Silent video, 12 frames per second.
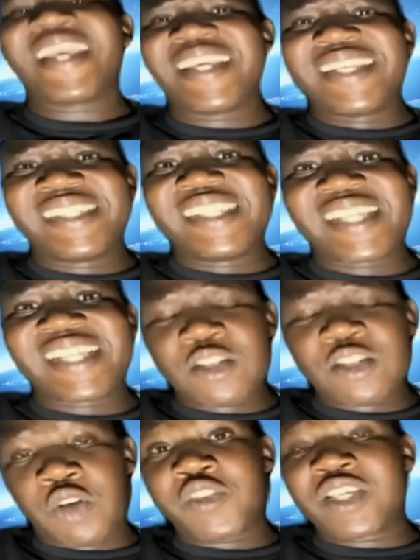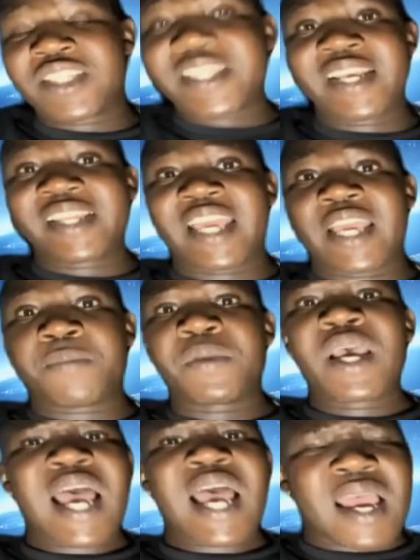indigents of Eastern
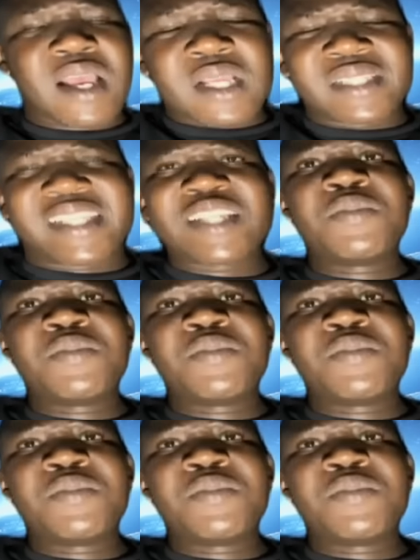Cape. This